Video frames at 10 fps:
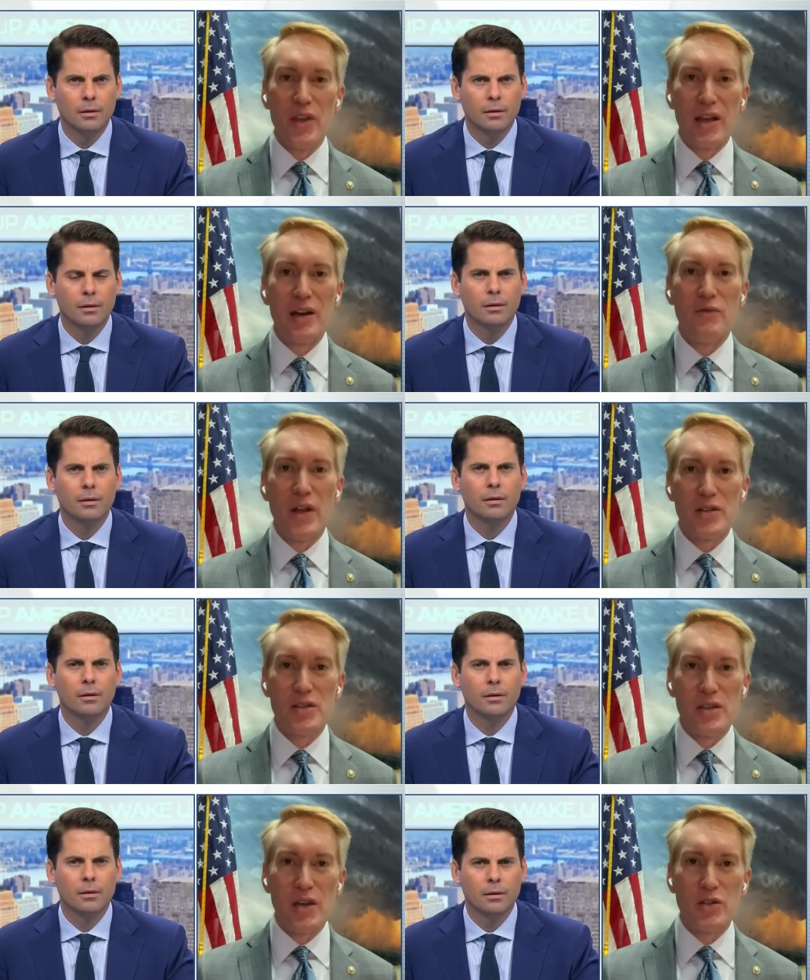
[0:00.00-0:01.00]
Speaker 1: They can invest
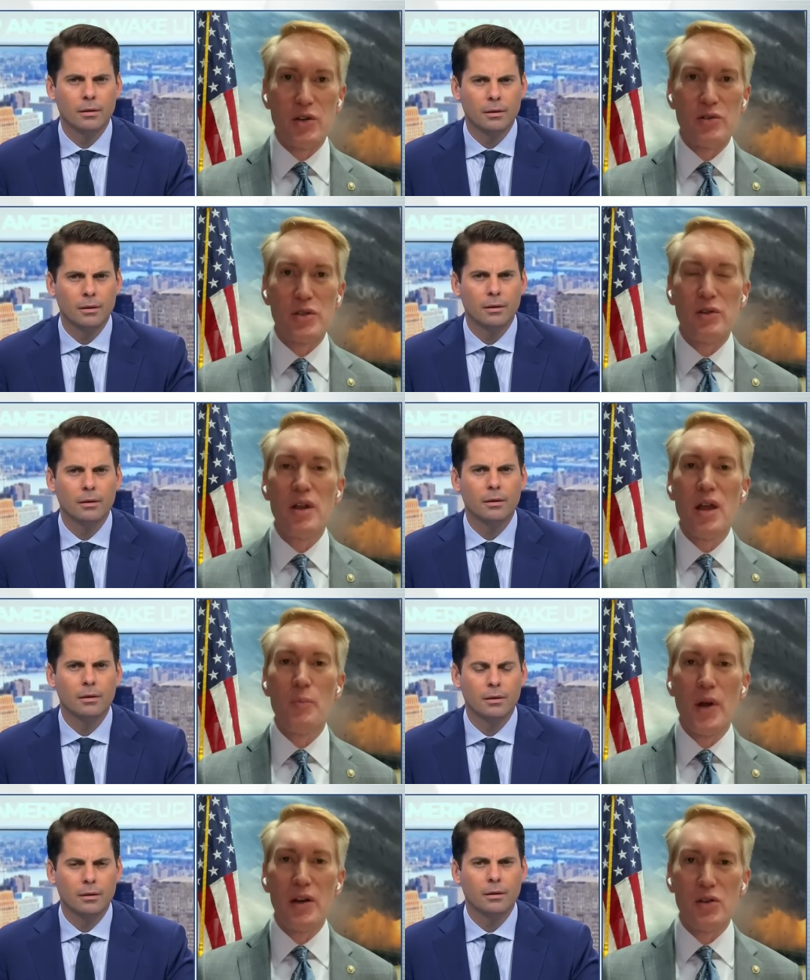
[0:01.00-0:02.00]
as they choose to
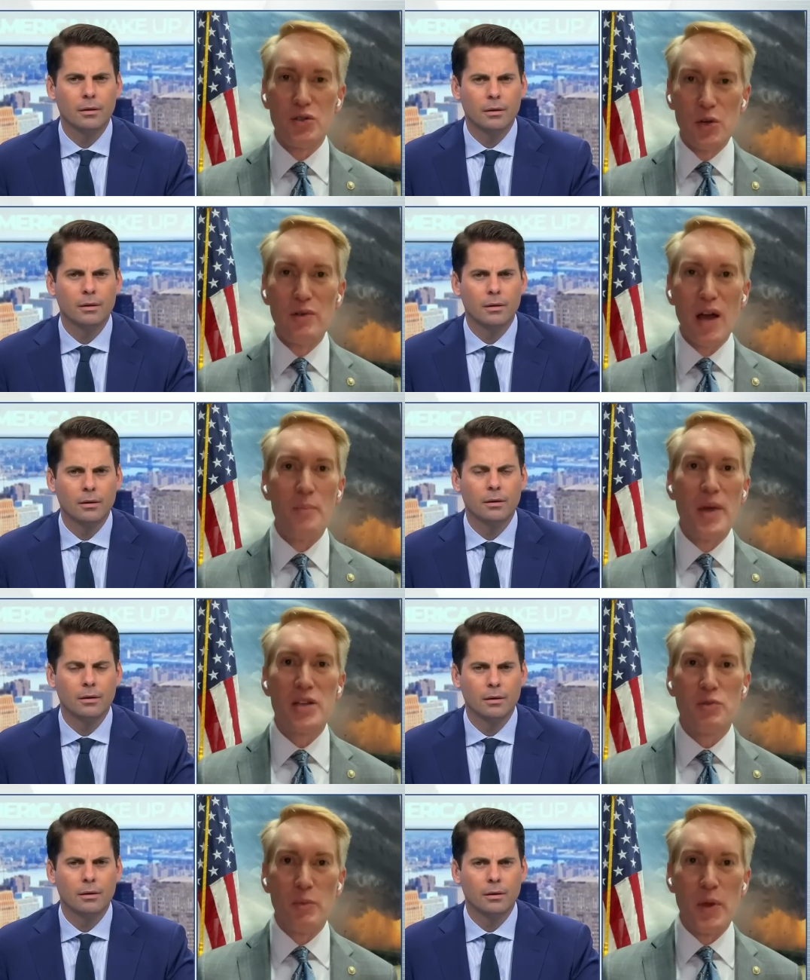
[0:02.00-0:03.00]
but do not
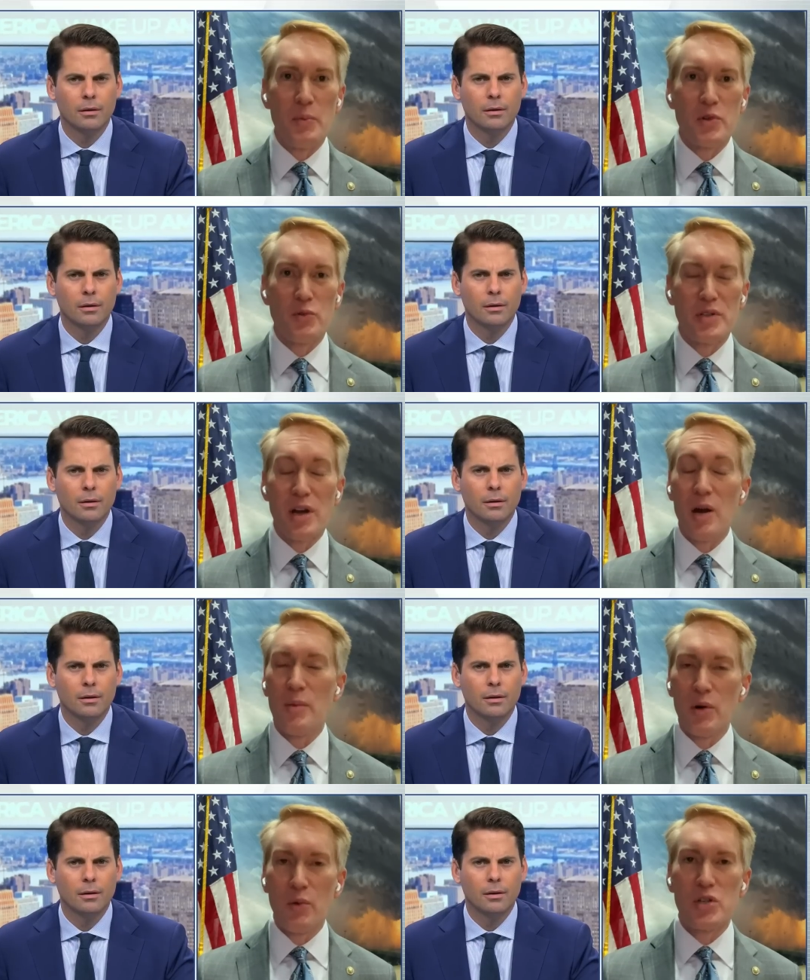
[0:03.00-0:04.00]
mess with people's
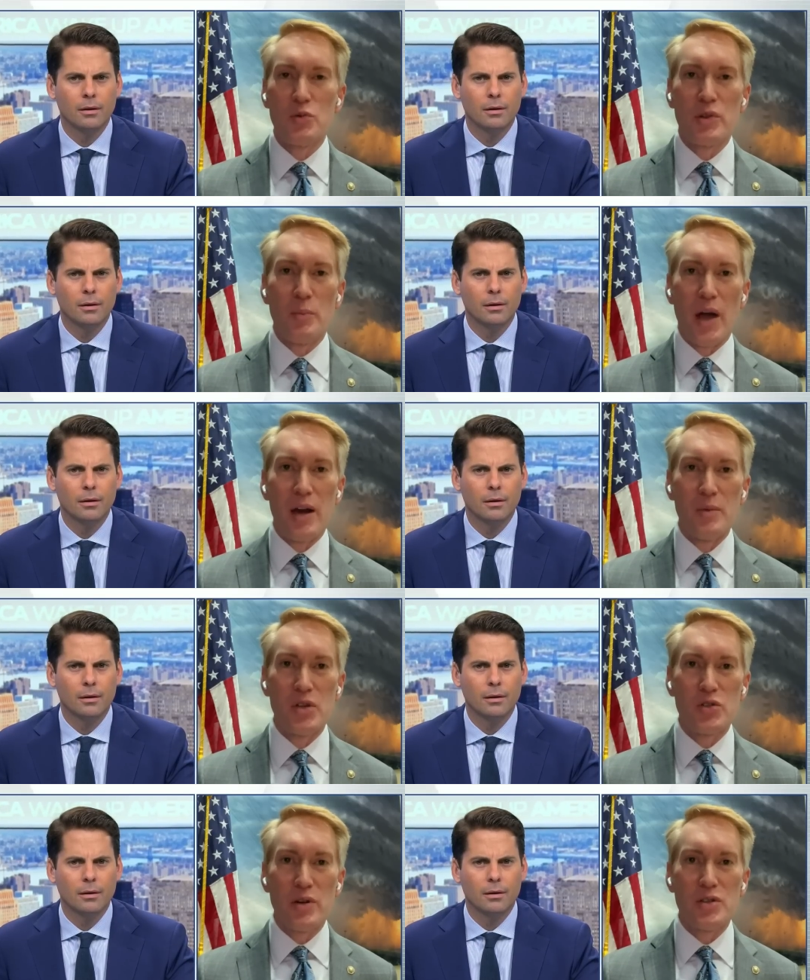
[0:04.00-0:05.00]
retirement, which is what the Biden
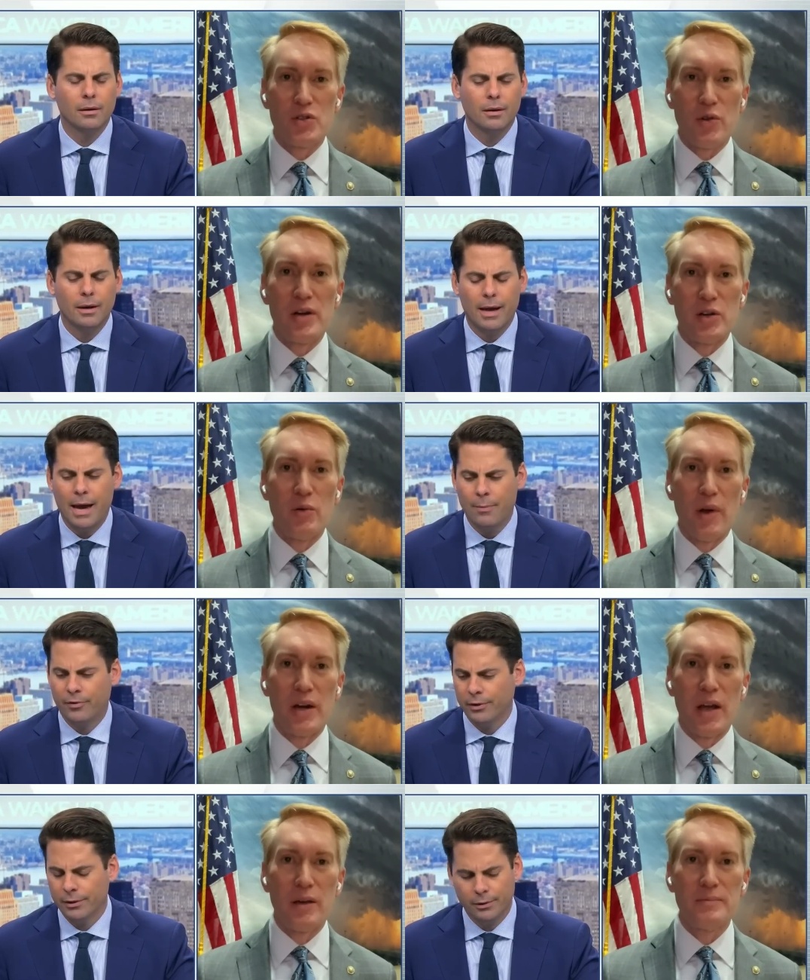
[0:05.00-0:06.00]
administration is trying to do
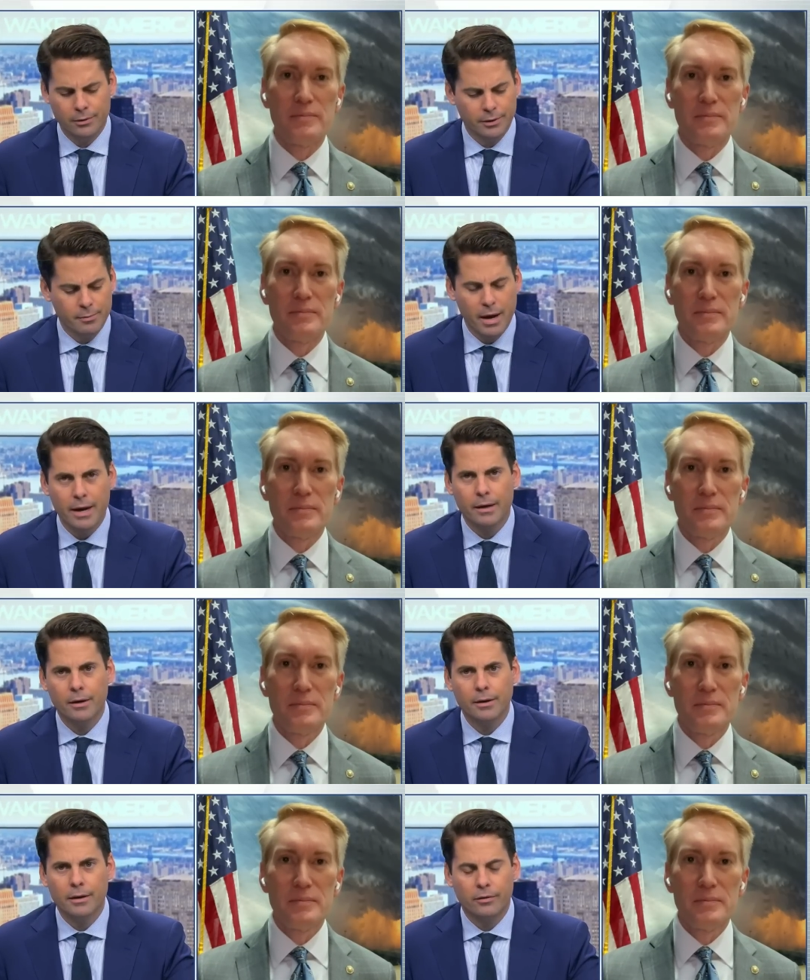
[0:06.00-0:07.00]
Absolutely. right
Speaker 2: now. Absolutely. My
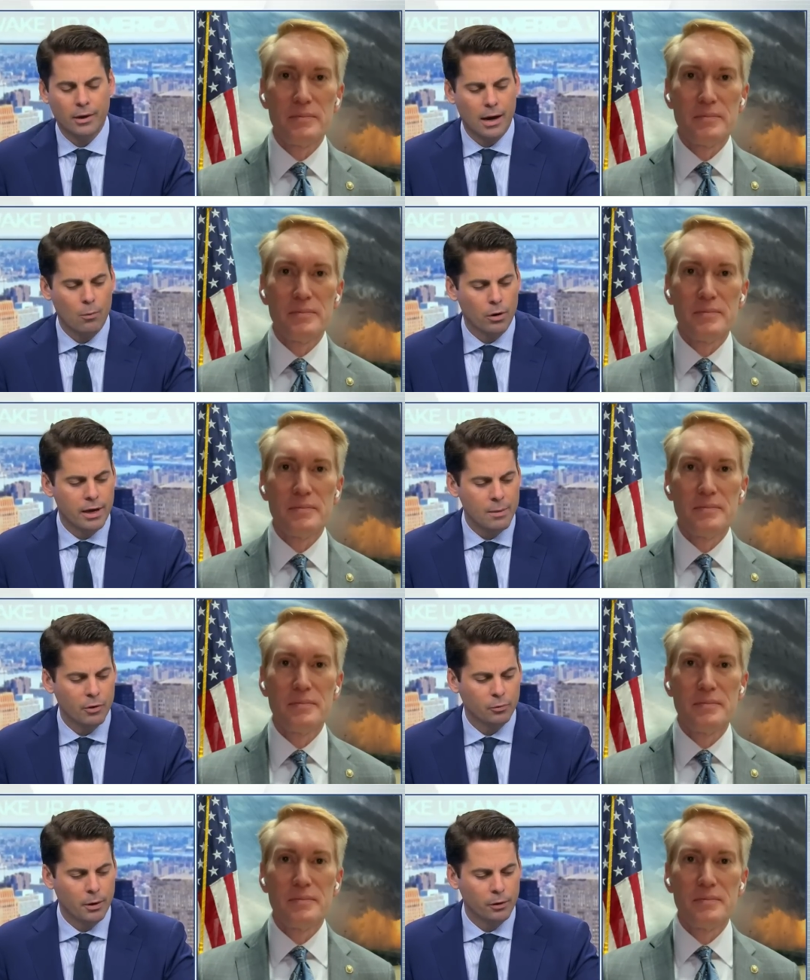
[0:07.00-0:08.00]
goodness. Uh, well, keep
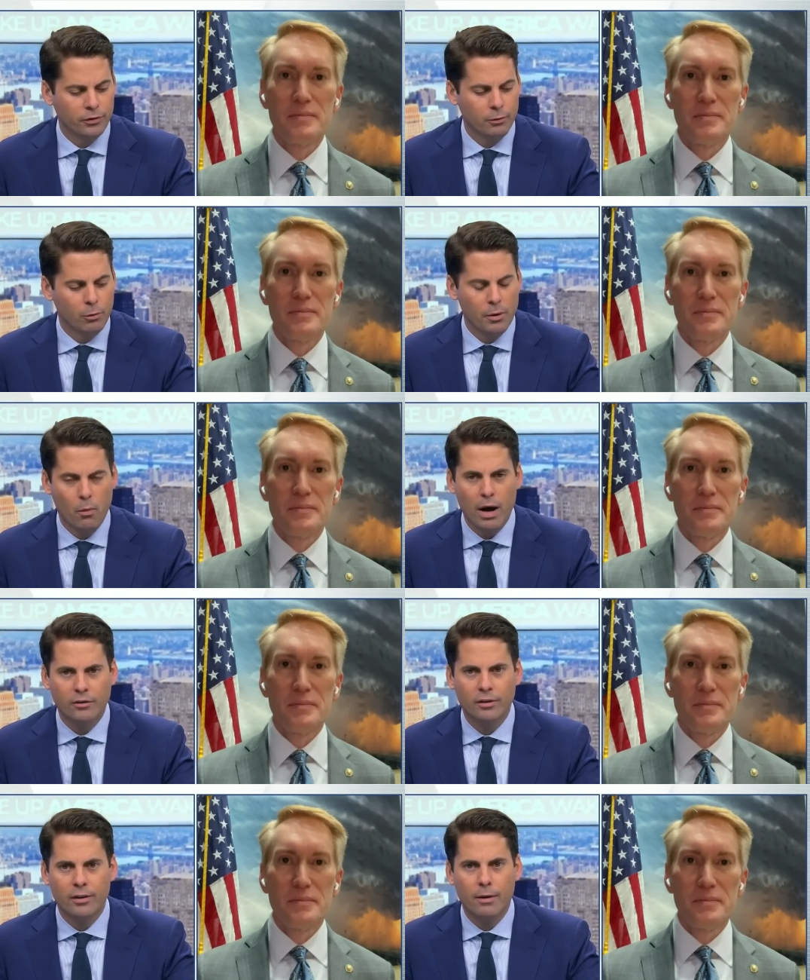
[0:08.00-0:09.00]
us posted. We'll be
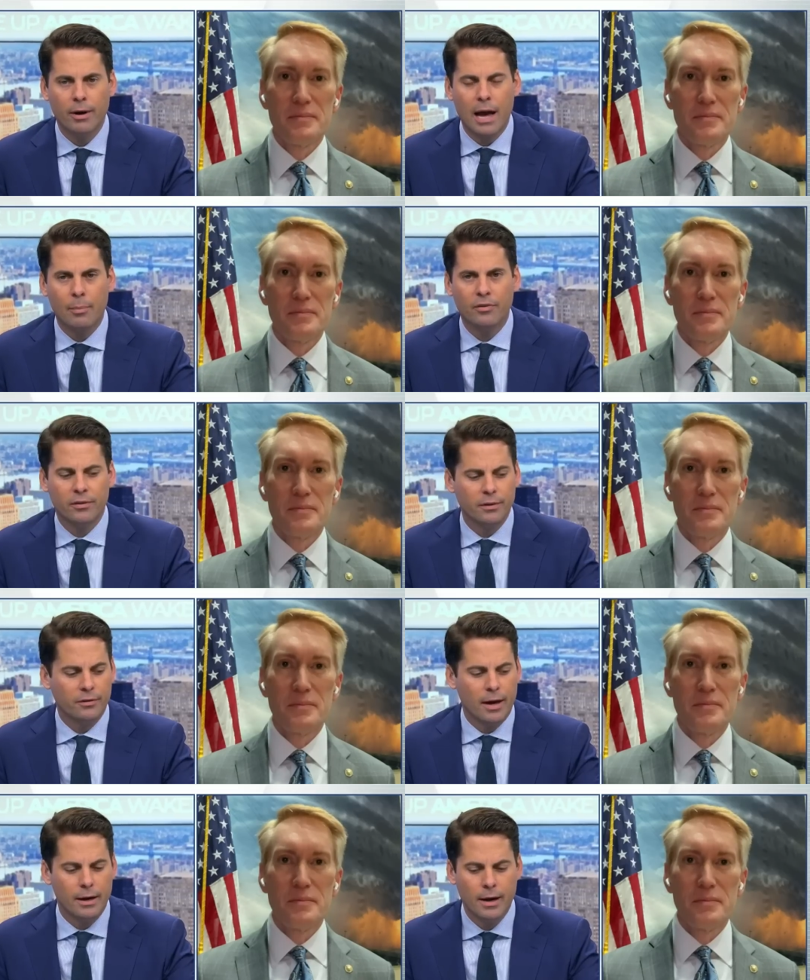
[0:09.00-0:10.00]
watching today what happens in the
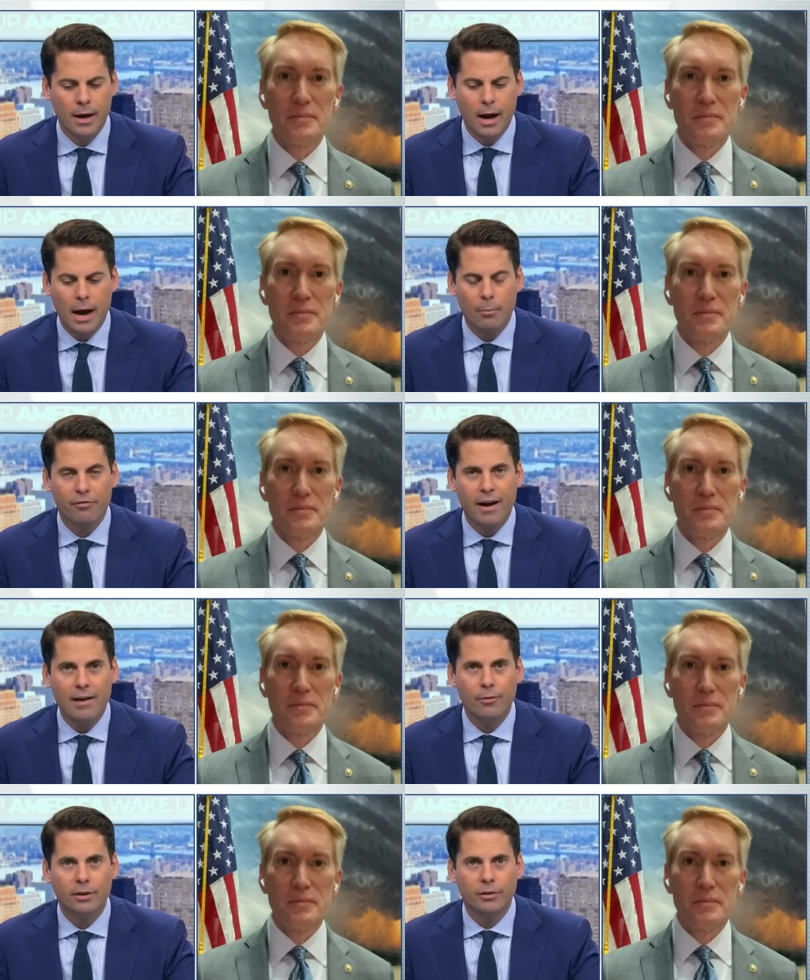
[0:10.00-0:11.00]
Senate. Um,
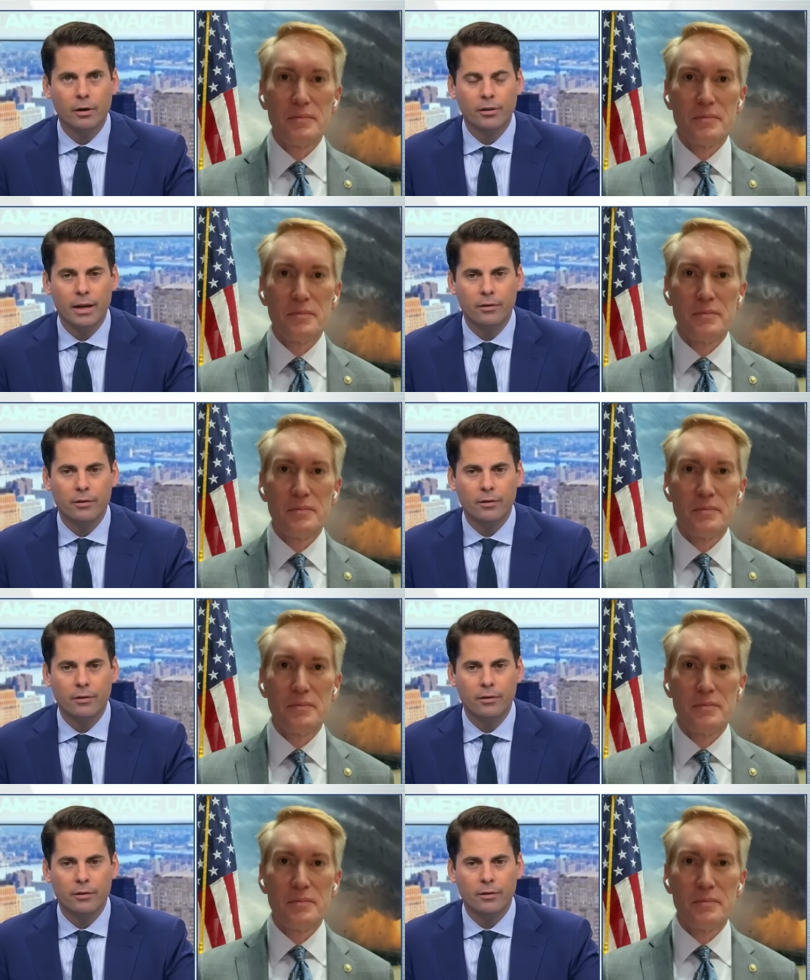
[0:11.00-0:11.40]
five weeks ago today,